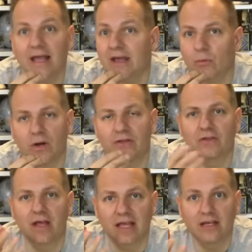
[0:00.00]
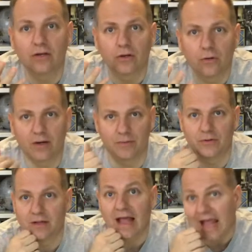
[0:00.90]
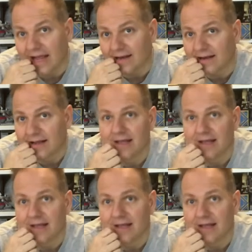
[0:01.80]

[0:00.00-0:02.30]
It was incredible. And